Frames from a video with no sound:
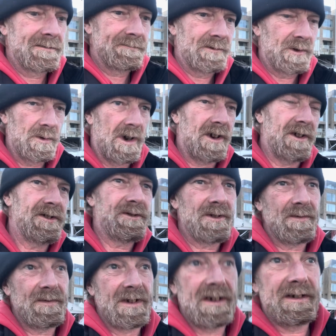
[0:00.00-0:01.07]
new hydro
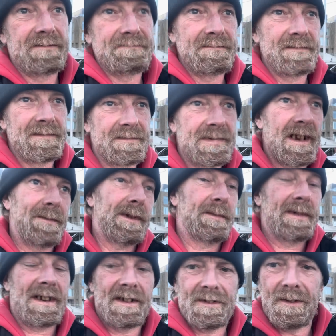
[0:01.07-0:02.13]
vane, blah blah
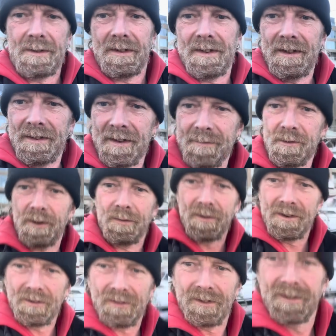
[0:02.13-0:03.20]
blah. So it's easy. I'm just
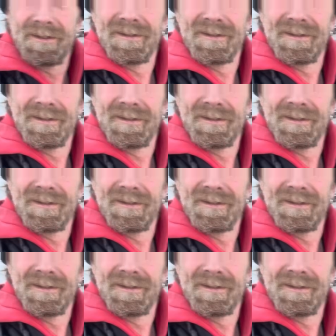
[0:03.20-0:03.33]
finished.